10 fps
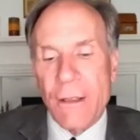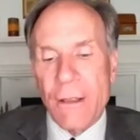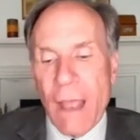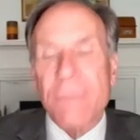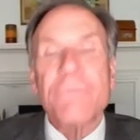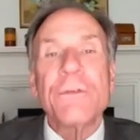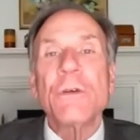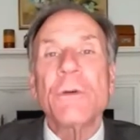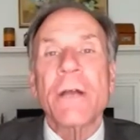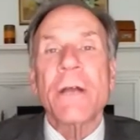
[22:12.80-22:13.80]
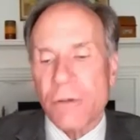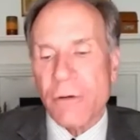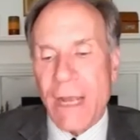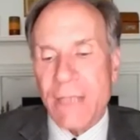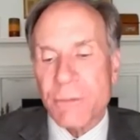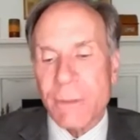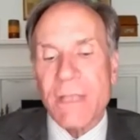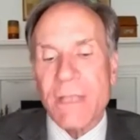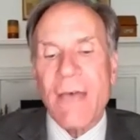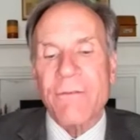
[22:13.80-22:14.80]
and few
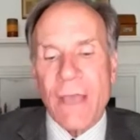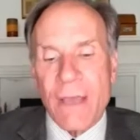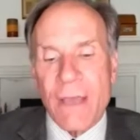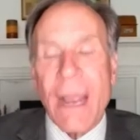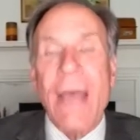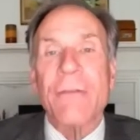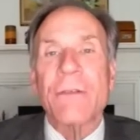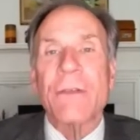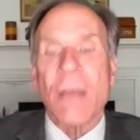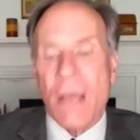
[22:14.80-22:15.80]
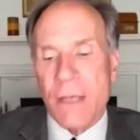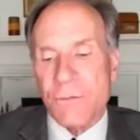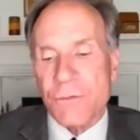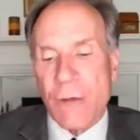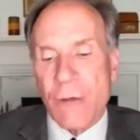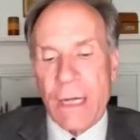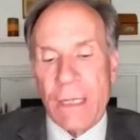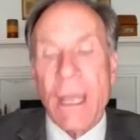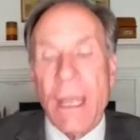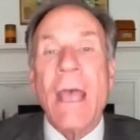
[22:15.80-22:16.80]
undergraduates have ever had this kind of training